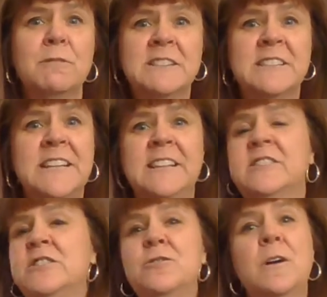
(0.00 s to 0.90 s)

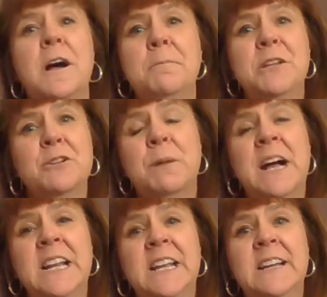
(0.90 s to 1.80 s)
resonates and you hum in your
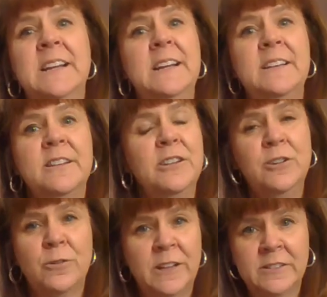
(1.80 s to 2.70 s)
body, then you
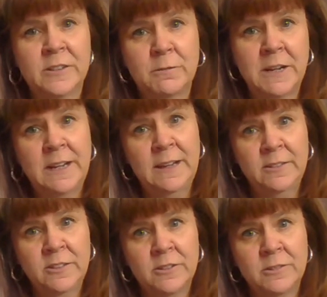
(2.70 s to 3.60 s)
know that's the right
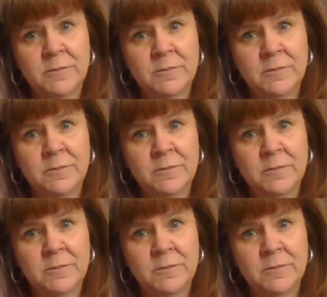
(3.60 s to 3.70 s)
answer.